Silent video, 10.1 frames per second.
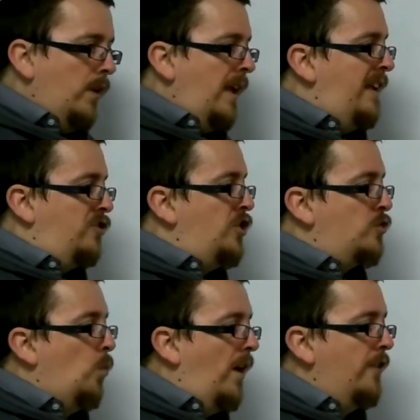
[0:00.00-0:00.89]
it's
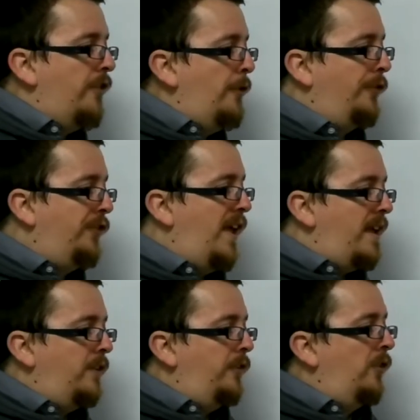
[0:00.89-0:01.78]
just one of those
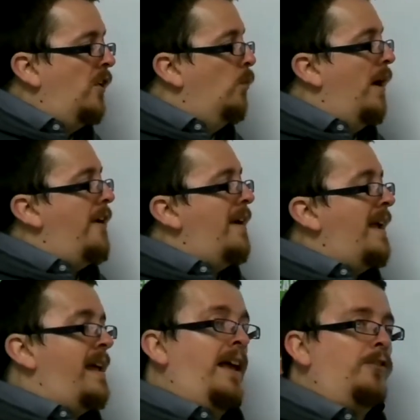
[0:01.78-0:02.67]
things where
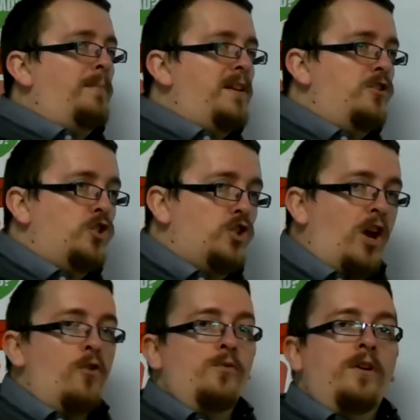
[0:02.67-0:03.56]
it has been
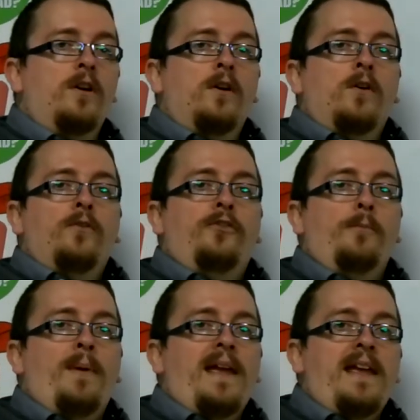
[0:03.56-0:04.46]
shown to
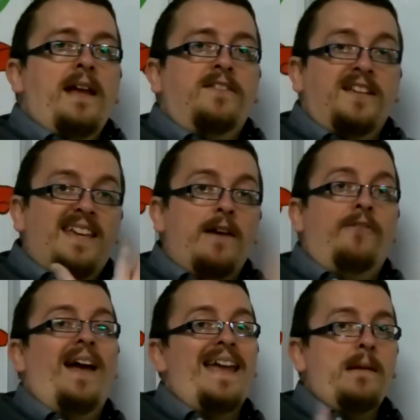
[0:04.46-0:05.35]
be to
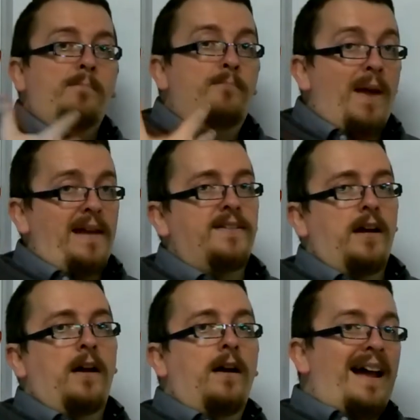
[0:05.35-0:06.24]
give a
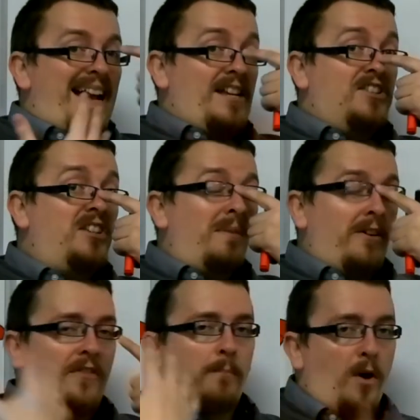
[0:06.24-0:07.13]
better estimate
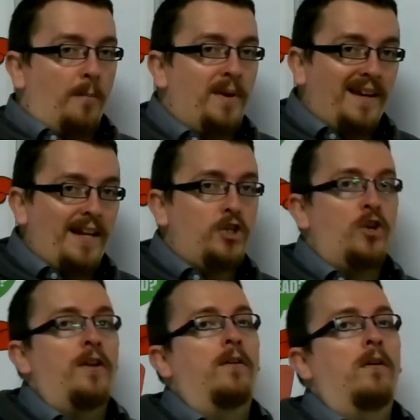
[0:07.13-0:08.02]
of the
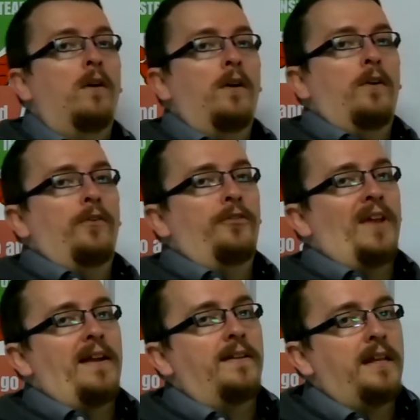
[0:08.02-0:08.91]
population
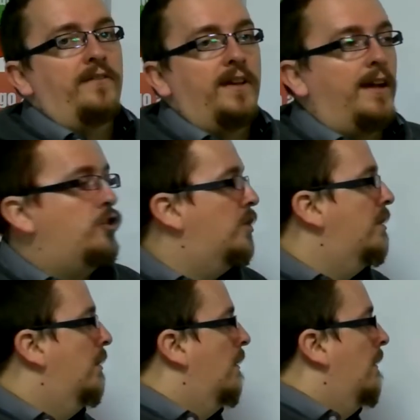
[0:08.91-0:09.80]
standard
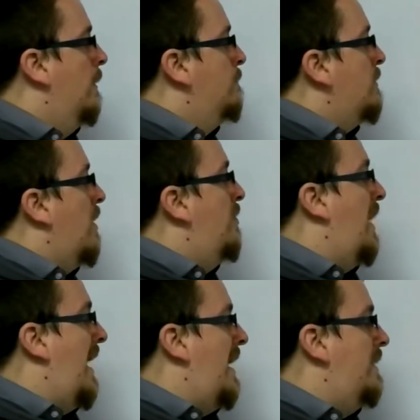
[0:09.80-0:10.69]
deviation
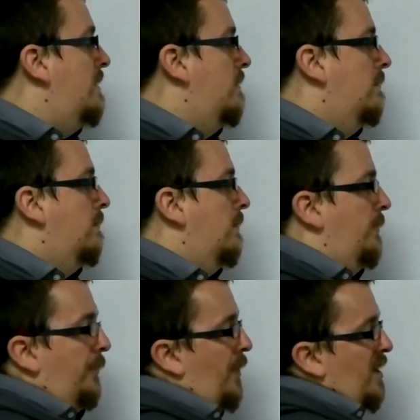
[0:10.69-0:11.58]
than
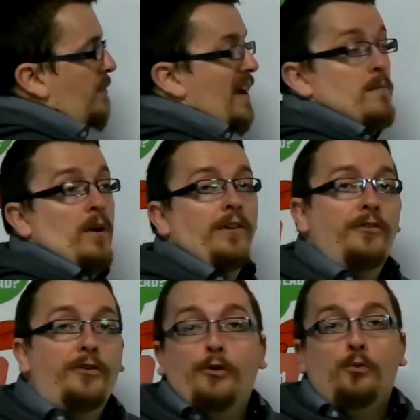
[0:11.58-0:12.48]
dividing by n
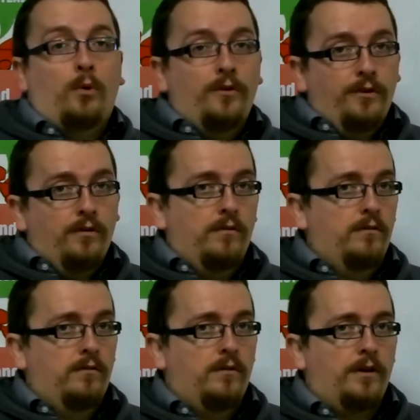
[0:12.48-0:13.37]
minus 2 would.
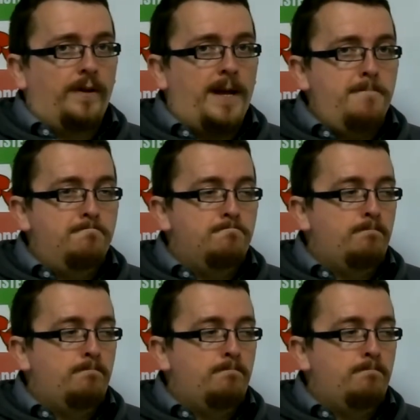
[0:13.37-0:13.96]
Okay,